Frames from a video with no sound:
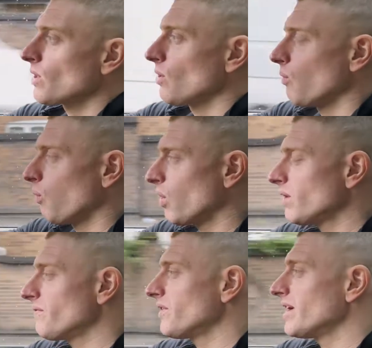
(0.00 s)
one
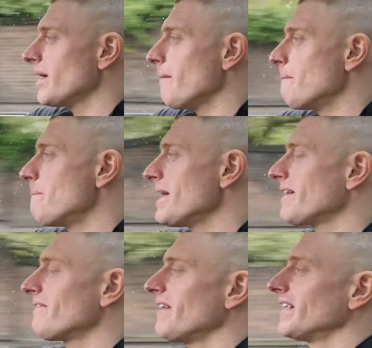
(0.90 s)
of the big
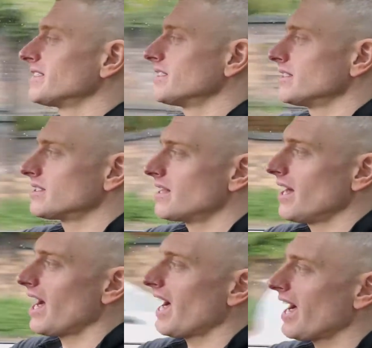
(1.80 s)
factors that
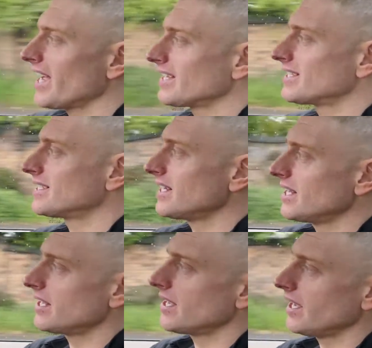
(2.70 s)
I see
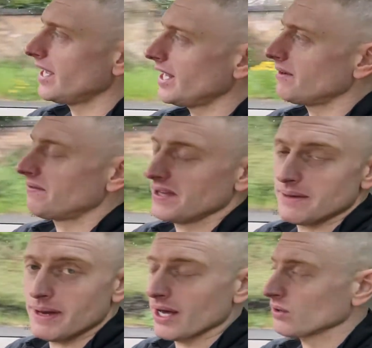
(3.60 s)
in
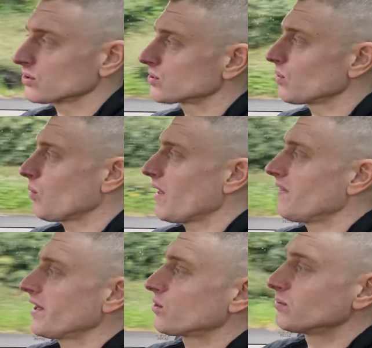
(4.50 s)
females when
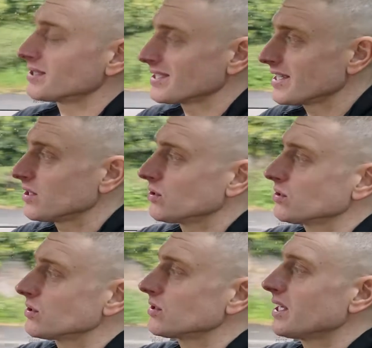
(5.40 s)
they come to see
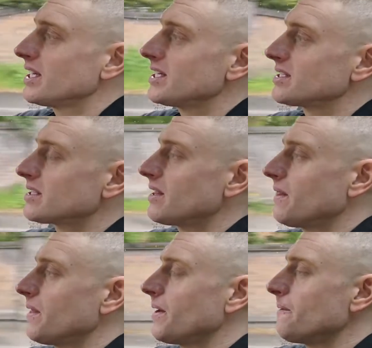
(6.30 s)
us is
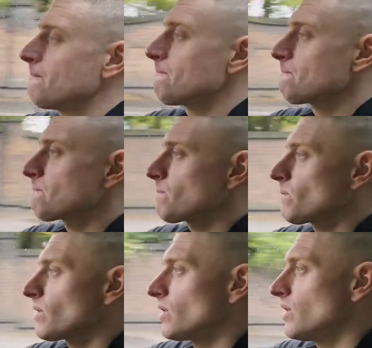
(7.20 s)
that
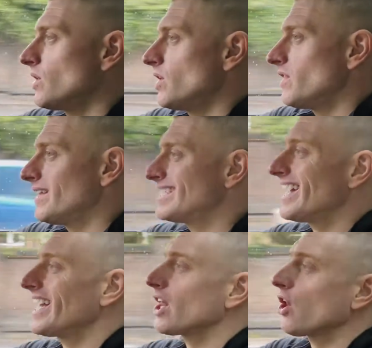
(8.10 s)
they
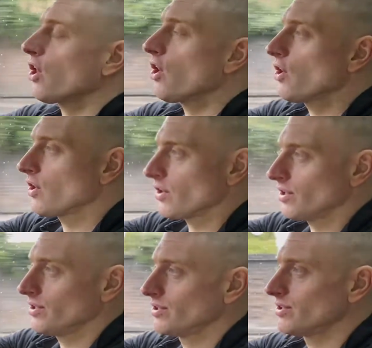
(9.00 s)
take longer
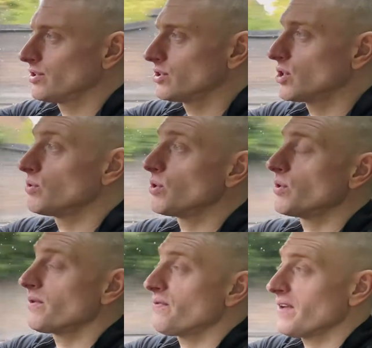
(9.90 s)
to do the
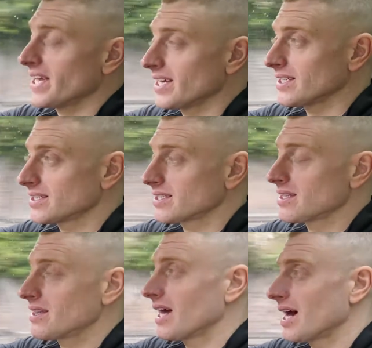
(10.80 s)
things
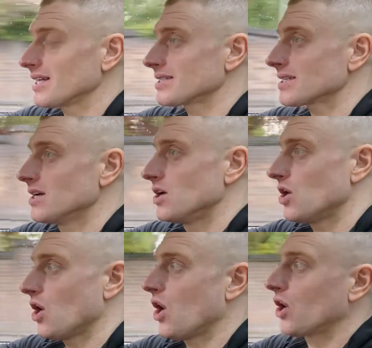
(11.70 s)
that
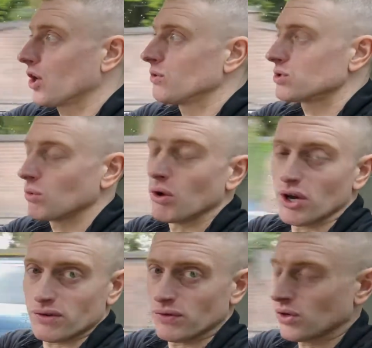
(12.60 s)
are going to
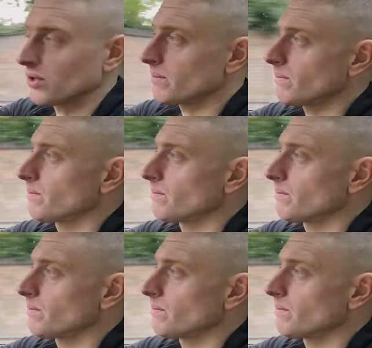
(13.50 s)
work for them.